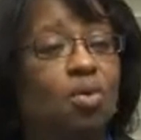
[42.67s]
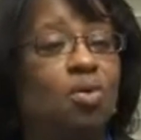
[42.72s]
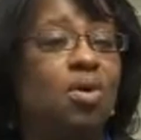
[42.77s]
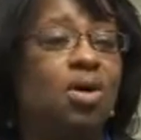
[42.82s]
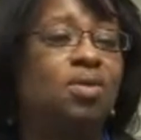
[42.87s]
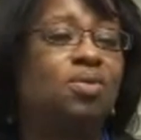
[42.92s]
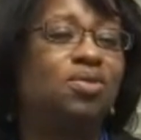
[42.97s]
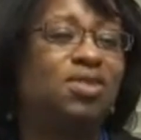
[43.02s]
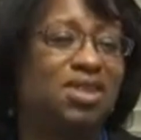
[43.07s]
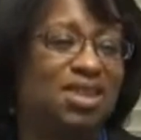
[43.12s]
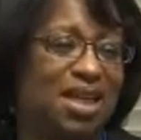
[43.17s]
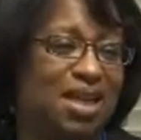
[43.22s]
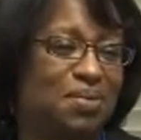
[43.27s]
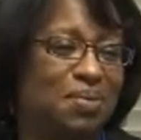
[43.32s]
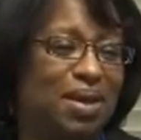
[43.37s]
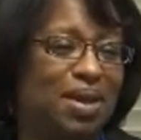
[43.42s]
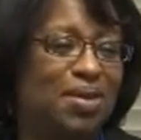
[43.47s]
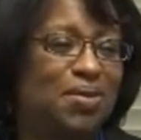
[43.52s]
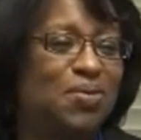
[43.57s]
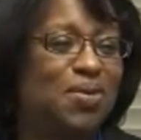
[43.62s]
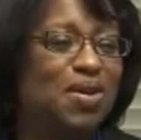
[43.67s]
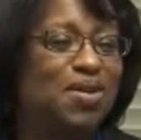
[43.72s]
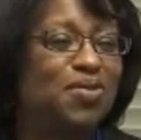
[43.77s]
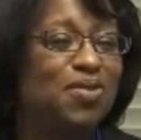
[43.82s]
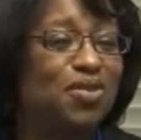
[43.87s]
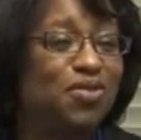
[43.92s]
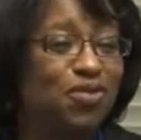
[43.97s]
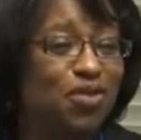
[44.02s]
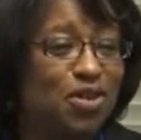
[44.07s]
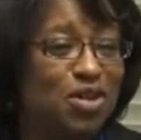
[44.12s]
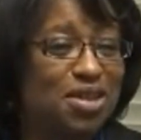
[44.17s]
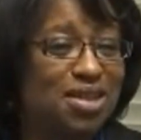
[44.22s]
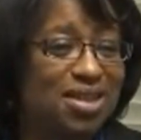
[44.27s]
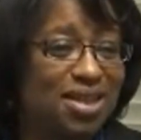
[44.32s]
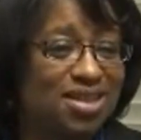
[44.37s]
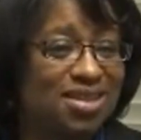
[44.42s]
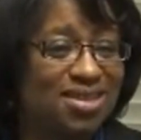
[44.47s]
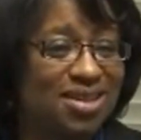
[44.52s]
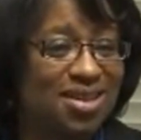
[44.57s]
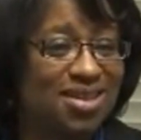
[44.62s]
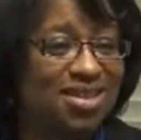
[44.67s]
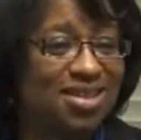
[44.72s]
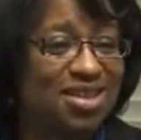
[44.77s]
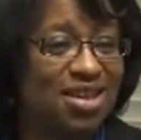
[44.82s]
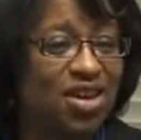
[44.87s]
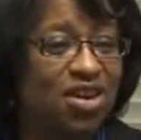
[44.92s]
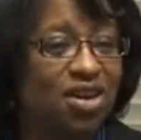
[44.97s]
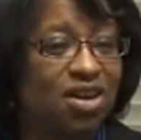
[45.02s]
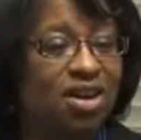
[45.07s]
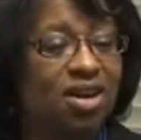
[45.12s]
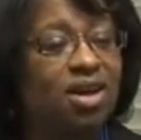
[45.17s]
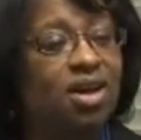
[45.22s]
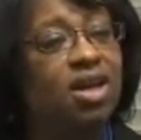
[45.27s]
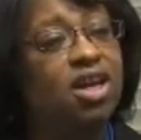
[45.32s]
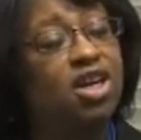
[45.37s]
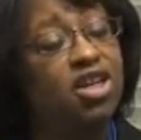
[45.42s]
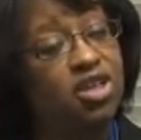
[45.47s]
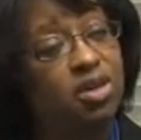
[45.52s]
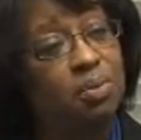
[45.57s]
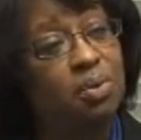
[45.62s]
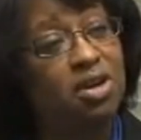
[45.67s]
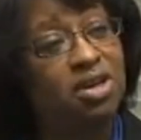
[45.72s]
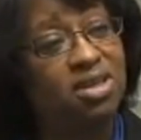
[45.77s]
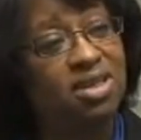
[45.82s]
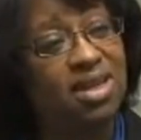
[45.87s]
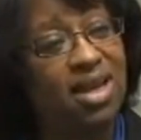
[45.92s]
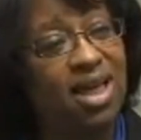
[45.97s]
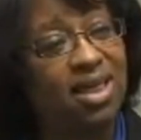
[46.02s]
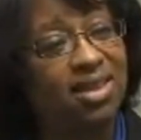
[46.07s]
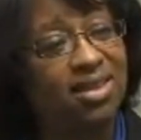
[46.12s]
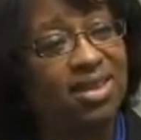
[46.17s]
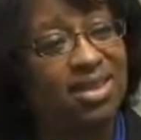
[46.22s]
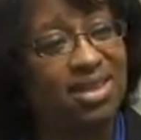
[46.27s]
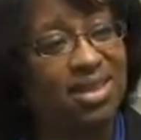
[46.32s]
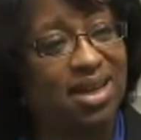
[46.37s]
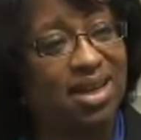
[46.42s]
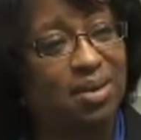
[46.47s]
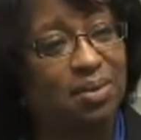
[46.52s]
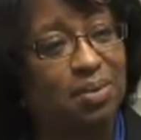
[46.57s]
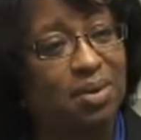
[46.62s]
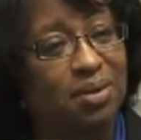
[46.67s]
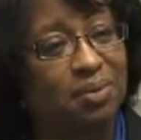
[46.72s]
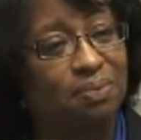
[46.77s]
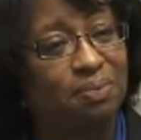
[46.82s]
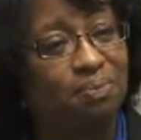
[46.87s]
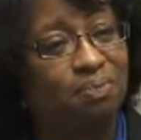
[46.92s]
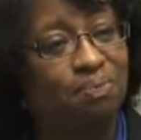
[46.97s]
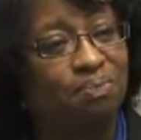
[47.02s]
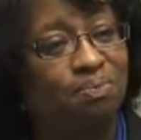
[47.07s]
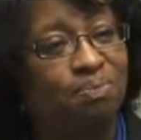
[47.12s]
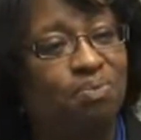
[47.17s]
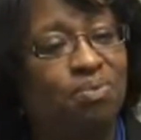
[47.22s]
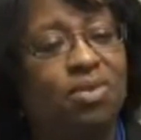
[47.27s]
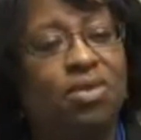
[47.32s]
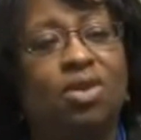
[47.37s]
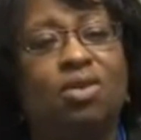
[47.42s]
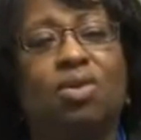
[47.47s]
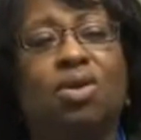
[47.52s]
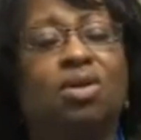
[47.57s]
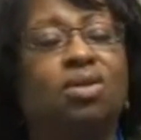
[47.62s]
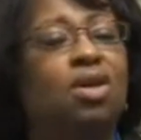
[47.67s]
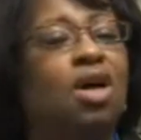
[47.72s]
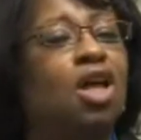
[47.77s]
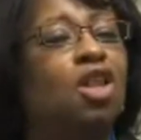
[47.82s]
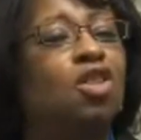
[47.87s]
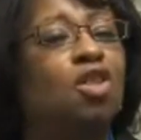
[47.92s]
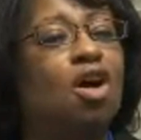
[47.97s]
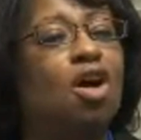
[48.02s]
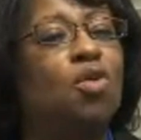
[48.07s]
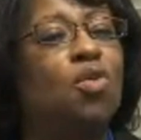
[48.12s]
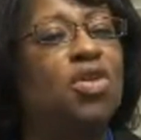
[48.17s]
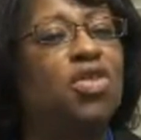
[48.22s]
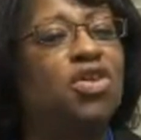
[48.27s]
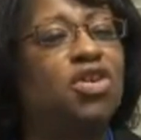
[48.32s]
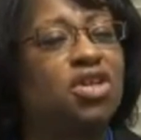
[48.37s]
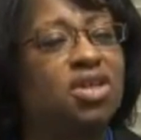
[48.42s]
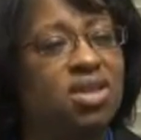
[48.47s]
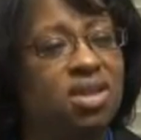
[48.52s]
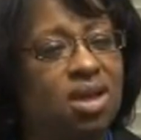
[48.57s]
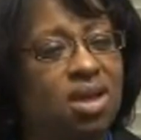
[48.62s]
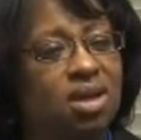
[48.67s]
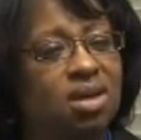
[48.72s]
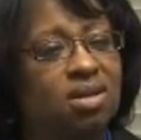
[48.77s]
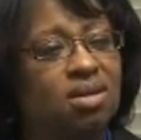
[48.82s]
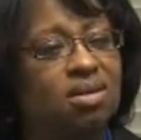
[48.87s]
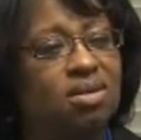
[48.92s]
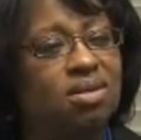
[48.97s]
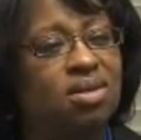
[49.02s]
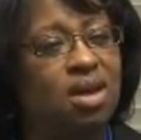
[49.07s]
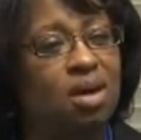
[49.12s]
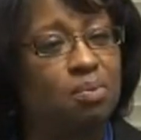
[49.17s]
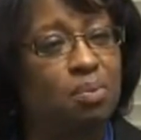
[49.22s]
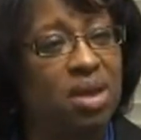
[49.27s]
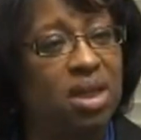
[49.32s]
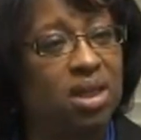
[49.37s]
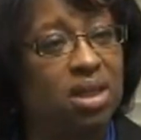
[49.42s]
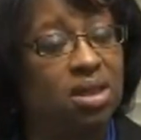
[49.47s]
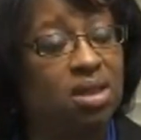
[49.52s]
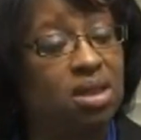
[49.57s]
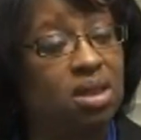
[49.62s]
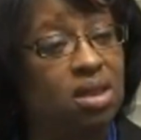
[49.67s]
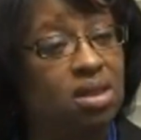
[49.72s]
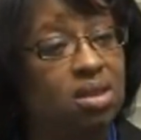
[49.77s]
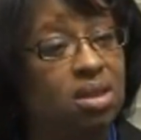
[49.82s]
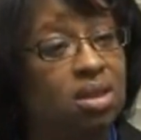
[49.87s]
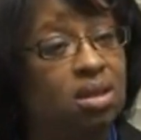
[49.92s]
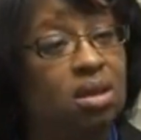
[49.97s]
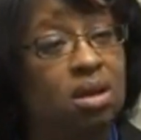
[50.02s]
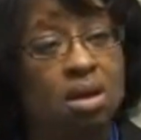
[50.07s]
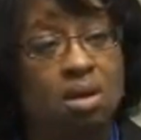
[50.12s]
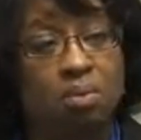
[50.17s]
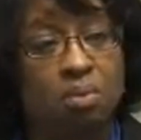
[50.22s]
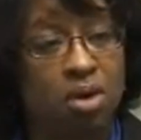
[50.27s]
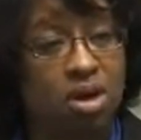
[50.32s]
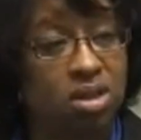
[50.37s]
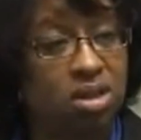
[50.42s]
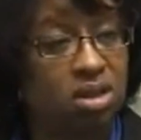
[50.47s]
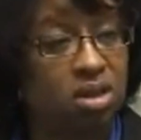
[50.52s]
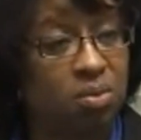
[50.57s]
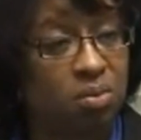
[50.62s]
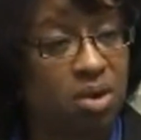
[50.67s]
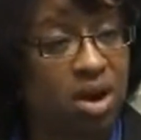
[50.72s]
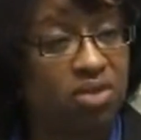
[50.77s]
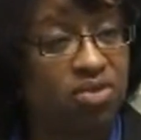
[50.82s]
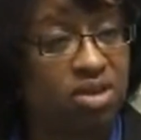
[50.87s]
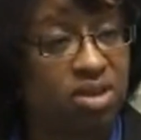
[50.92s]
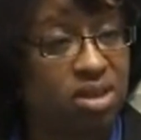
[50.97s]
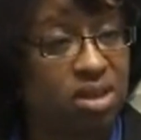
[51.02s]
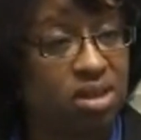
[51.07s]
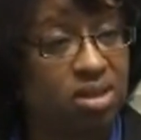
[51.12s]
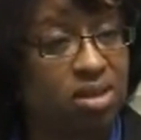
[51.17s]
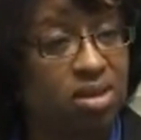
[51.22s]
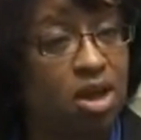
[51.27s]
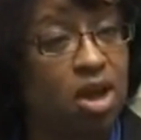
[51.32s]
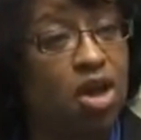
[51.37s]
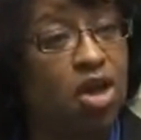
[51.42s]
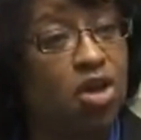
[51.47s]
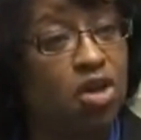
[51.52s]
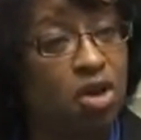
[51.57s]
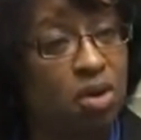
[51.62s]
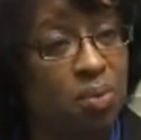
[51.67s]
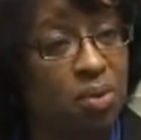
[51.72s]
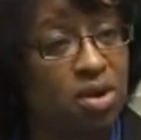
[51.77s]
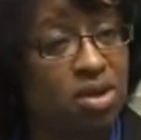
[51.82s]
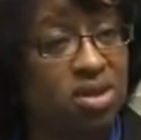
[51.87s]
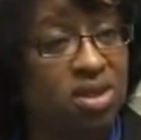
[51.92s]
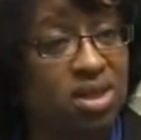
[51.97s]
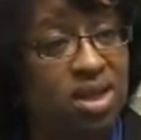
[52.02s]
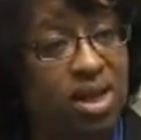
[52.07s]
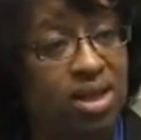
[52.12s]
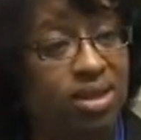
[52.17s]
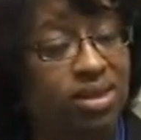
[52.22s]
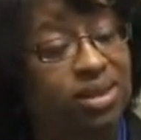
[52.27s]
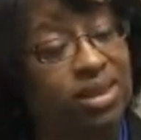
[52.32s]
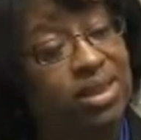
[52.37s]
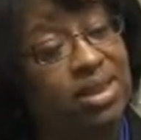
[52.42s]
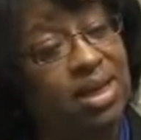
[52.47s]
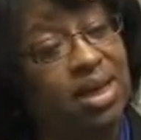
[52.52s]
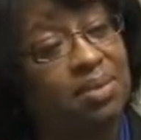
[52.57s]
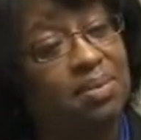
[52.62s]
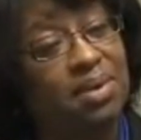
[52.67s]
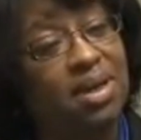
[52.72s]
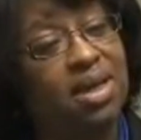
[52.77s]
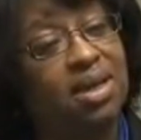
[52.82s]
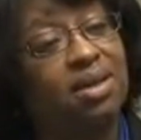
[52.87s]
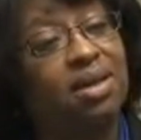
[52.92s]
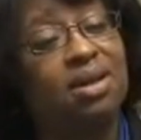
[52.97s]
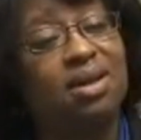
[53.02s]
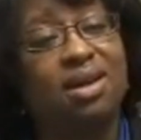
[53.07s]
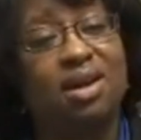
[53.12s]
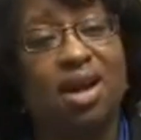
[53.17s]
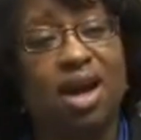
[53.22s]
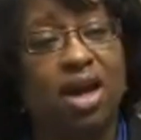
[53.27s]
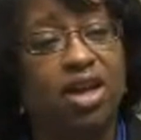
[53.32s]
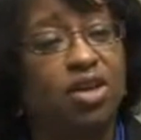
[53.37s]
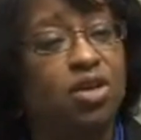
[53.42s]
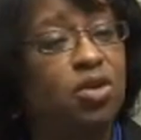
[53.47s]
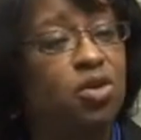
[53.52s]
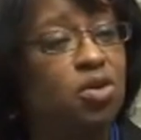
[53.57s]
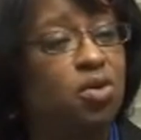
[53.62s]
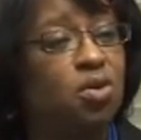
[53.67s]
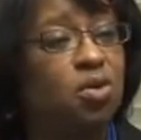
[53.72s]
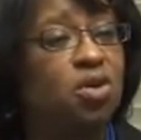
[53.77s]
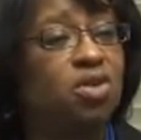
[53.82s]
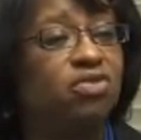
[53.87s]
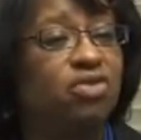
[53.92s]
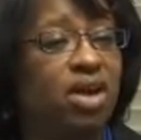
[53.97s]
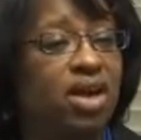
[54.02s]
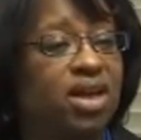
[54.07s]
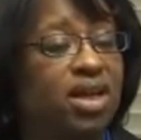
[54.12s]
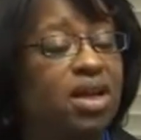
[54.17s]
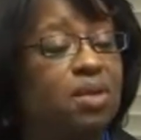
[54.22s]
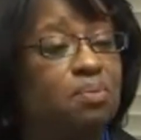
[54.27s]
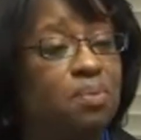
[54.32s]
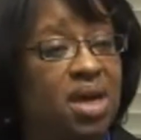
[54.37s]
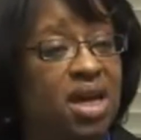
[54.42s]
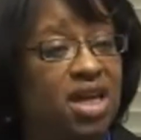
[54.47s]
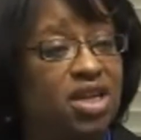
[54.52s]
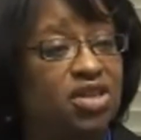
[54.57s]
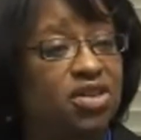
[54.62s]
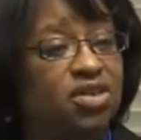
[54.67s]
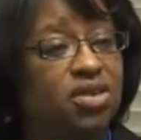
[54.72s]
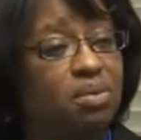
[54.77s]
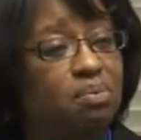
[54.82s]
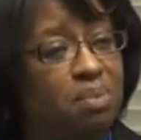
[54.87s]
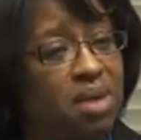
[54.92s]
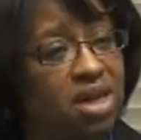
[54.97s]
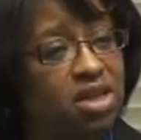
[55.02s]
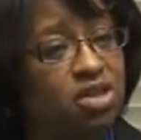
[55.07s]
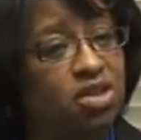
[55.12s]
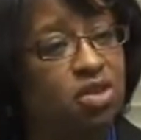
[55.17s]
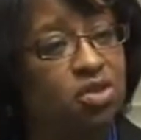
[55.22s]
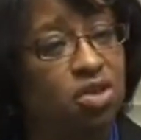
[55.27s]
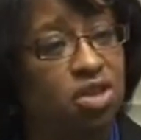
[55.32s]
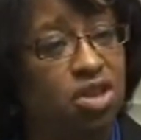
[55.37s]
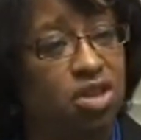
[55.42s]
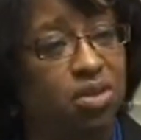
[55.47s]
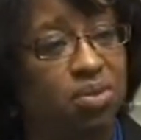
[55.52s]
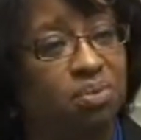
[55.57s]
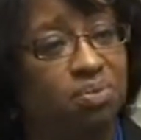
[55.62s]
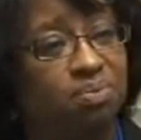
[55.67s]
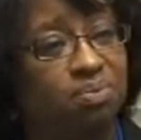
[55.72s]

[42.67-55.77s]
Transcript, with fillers: Well, Jamie, one of the first things to consider is your personality type. Well, along with your skills, abilities, and personal preferences, your personality type can guide you toward finding a major that best suits you.